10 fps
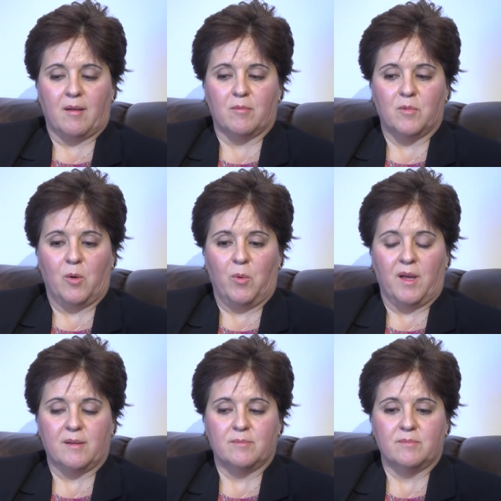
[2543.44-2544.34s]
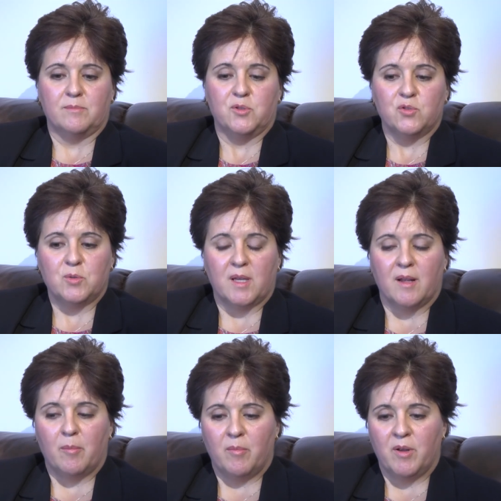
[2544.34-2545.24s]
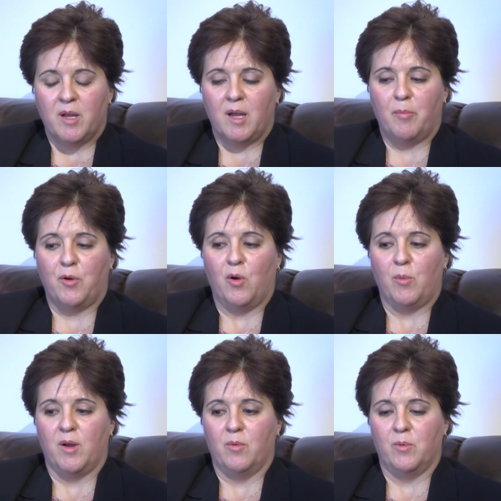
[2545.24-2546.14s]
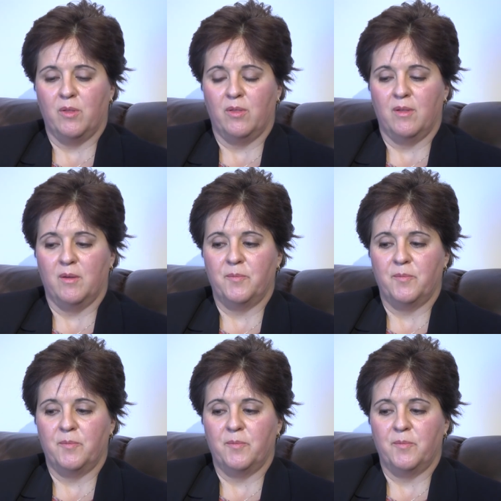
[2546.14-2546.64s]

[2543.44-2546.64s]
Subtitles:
When we put together a program with